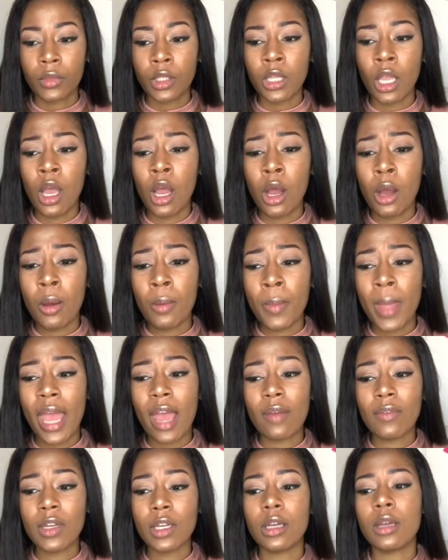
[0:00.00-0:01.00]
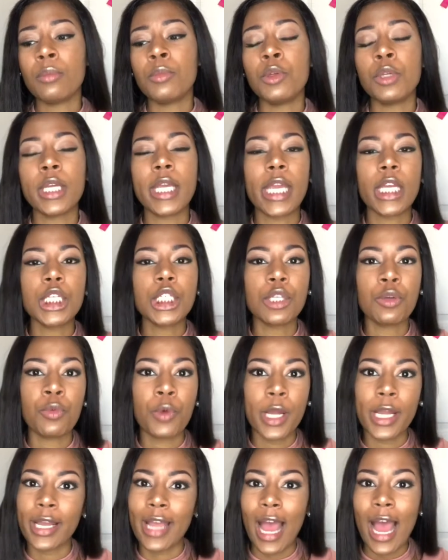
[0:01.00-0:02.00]
Having a communication
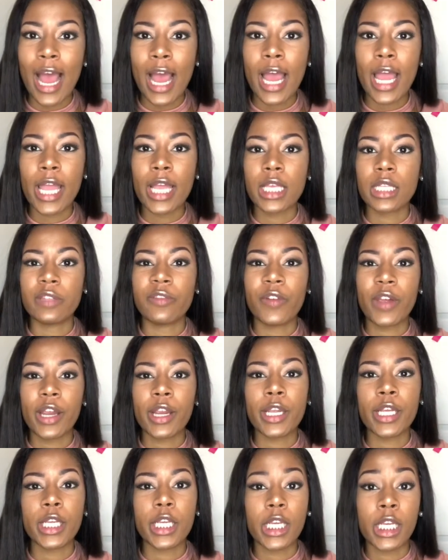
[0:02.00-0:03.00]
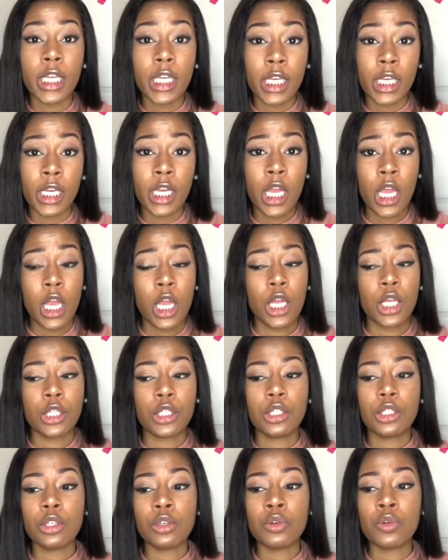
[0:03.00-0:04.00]
with God is very key
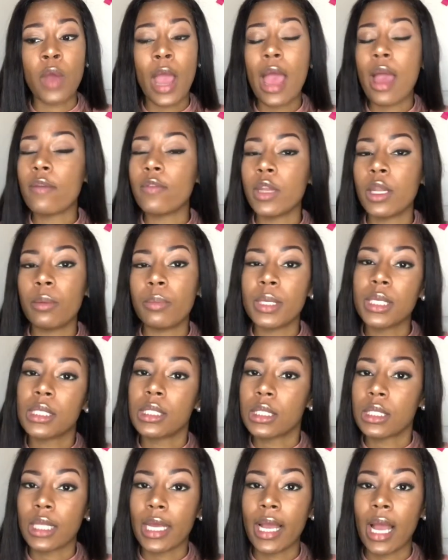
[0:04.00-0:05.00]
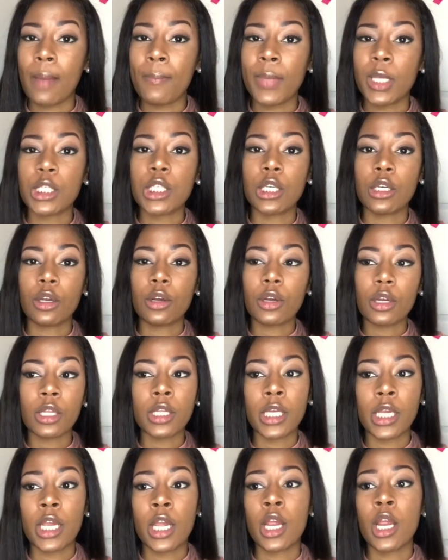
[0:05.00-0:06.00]
to having a business, like I mentioned
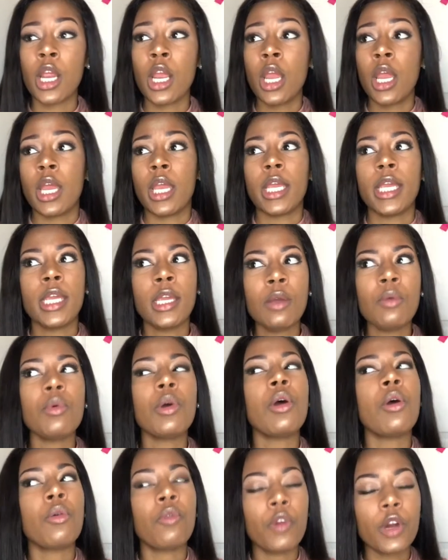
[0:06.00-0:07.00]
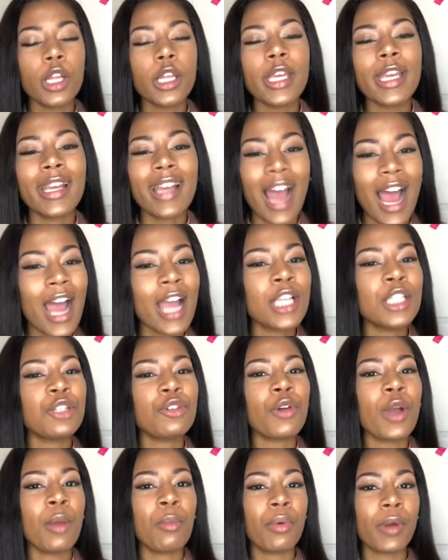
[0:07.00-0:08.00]
earlier. He will really guide you
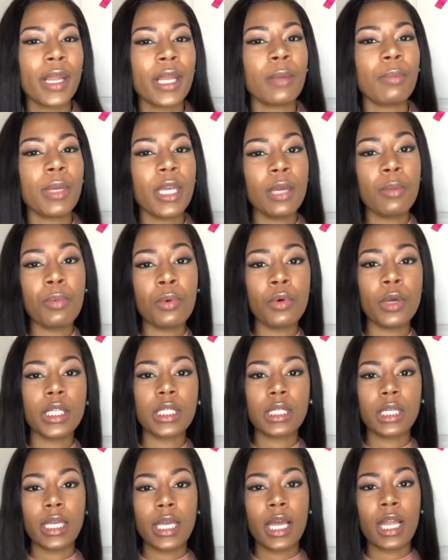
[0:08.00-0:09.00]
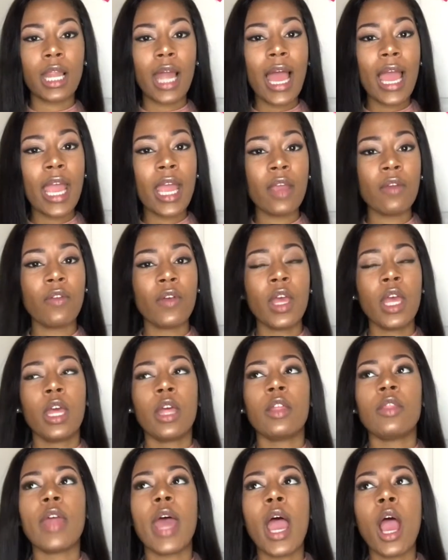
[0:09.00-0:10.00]
and bring people into your life
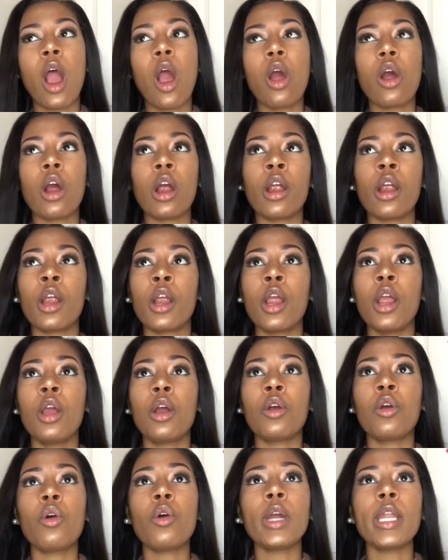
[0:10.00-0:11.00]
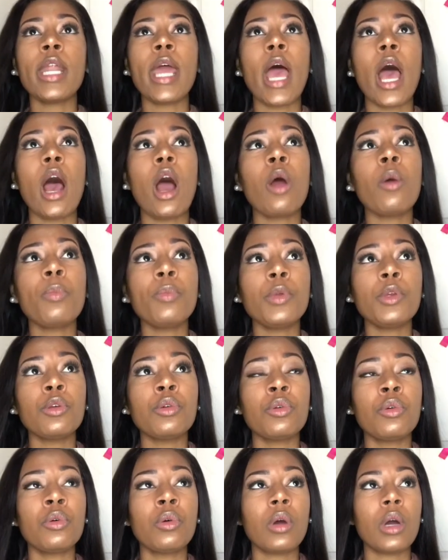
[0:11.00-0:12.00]
that are going to help
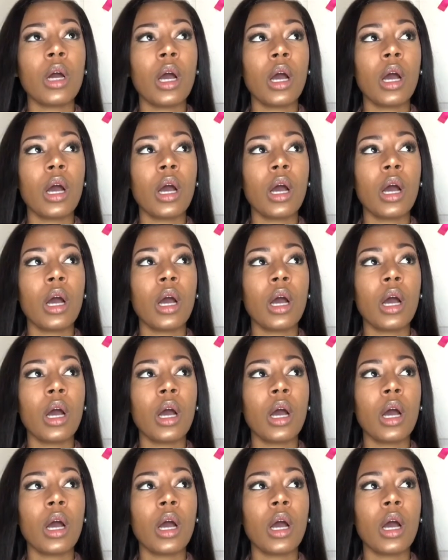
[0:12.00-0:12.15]
you